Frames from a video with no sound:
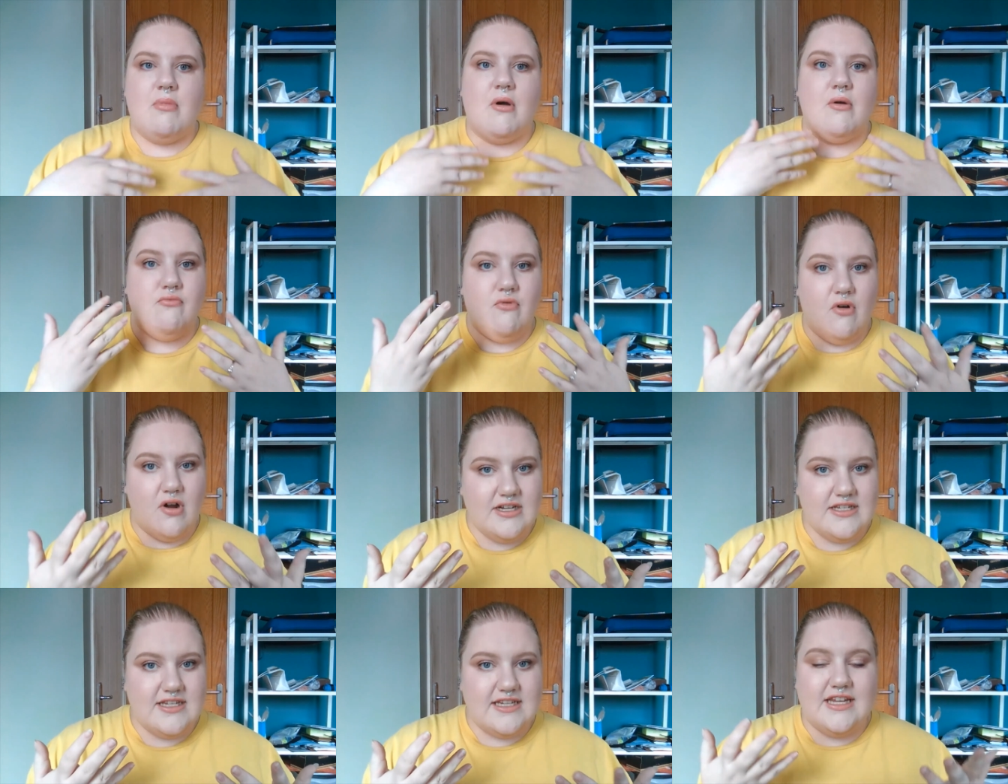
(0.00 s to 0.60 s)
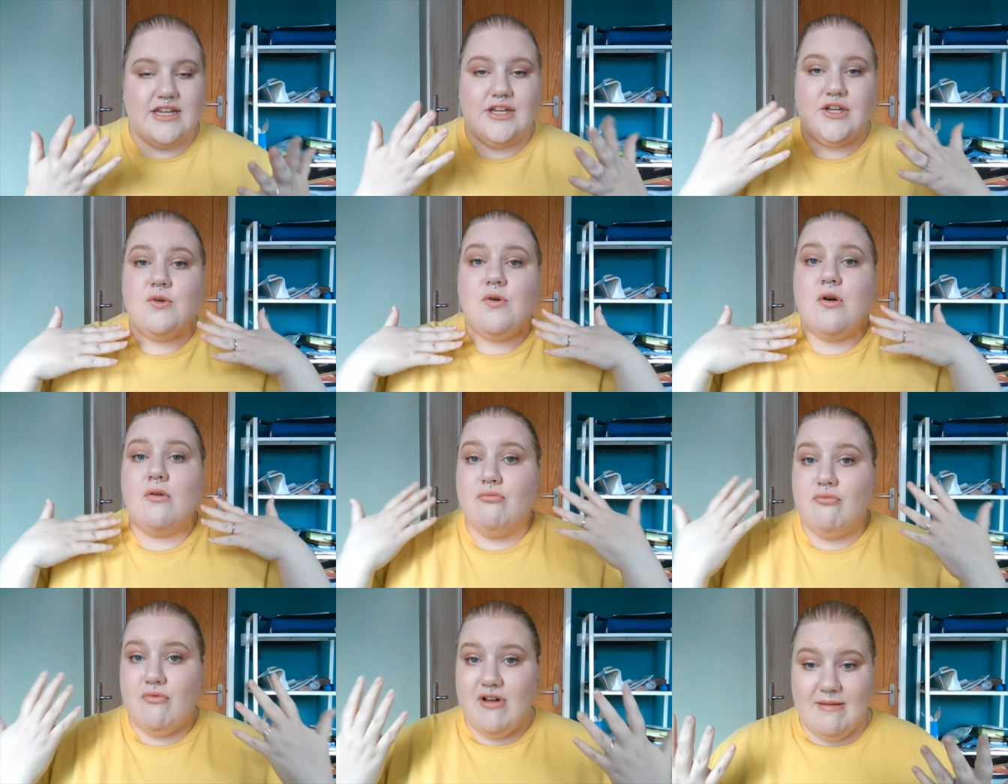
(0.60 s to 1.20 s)
by writing it
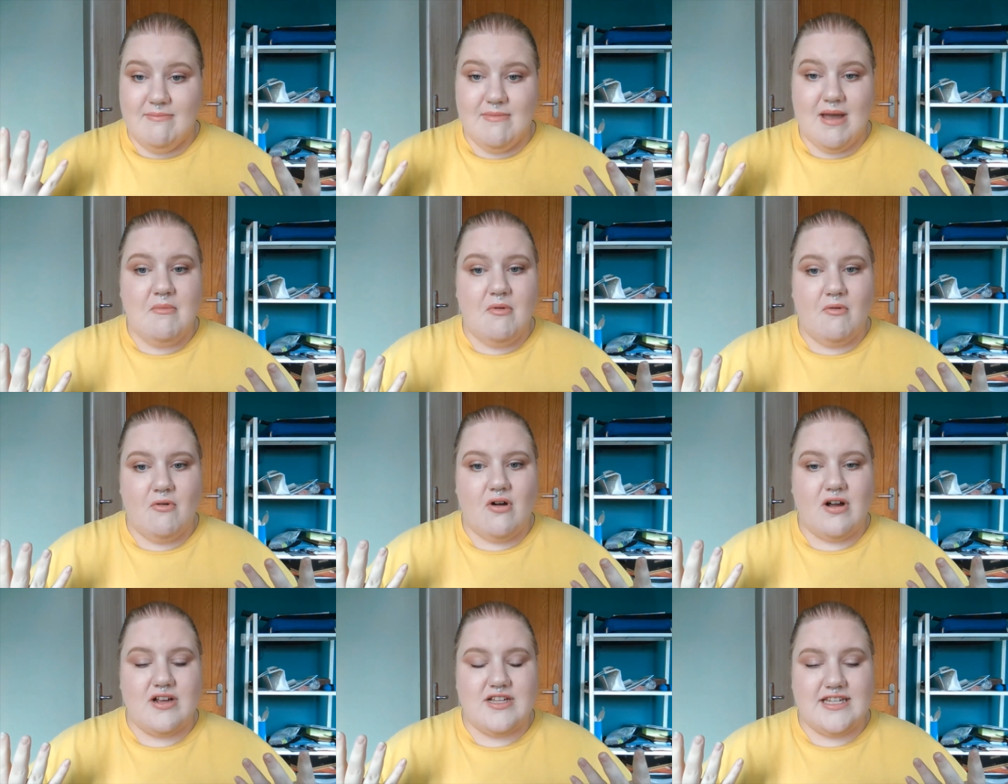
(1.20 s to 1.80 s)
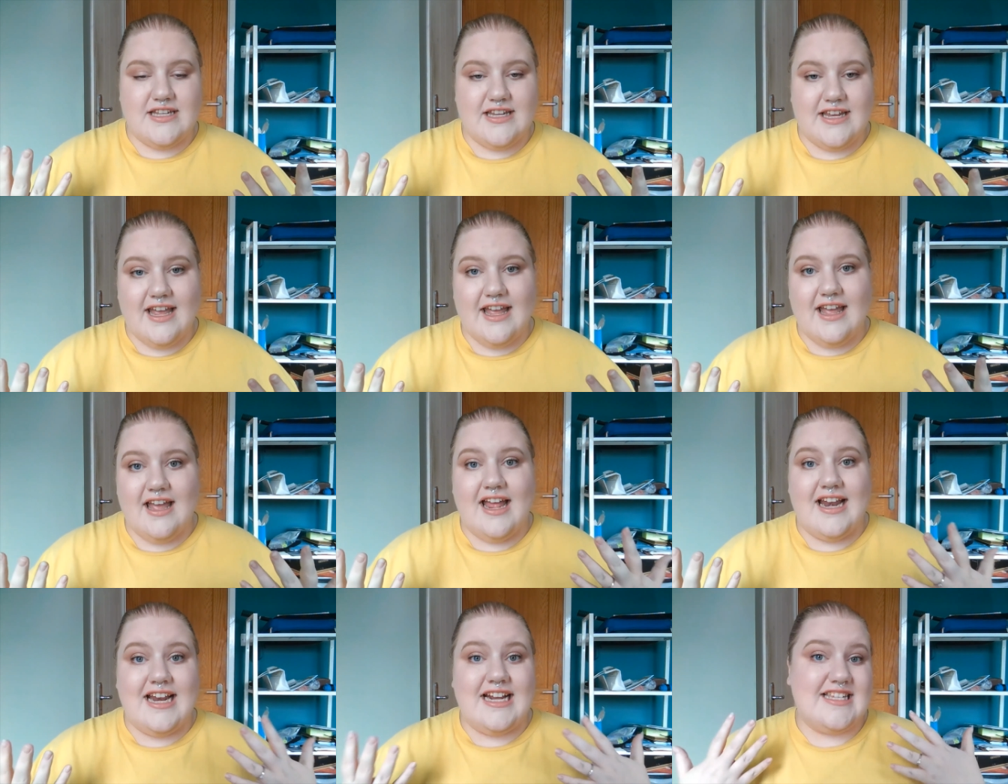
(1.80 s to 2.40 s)
you're rememorising
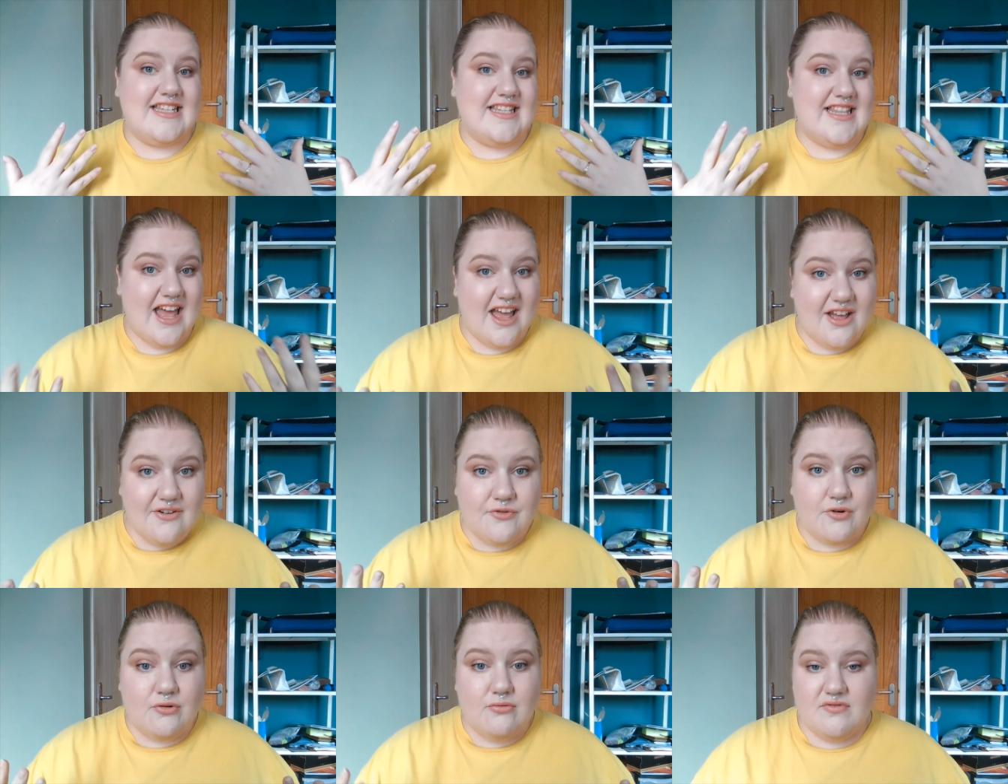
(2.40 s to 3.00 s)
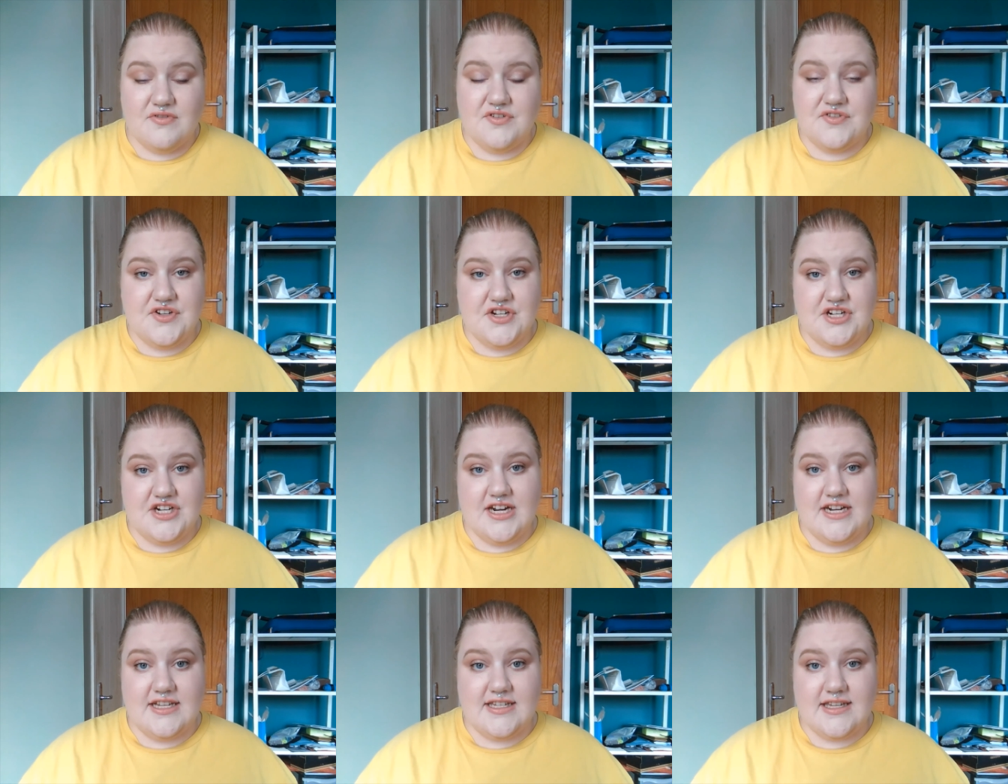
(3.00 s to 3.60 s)
it and it's therefore revision
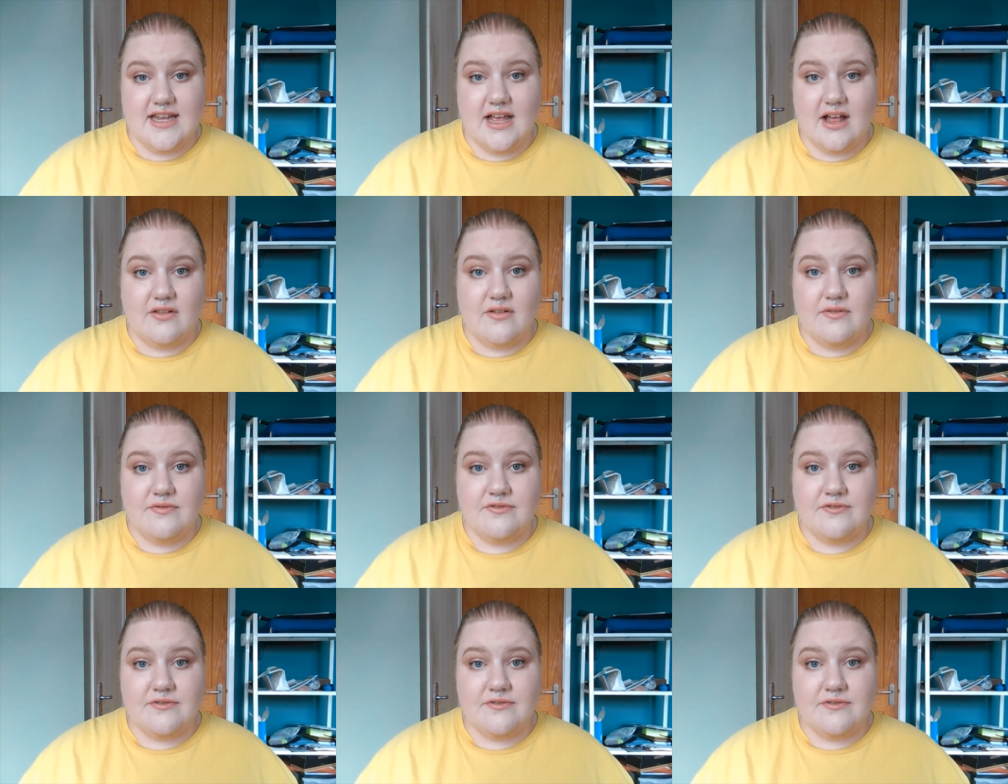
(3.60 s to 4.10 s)
in itself,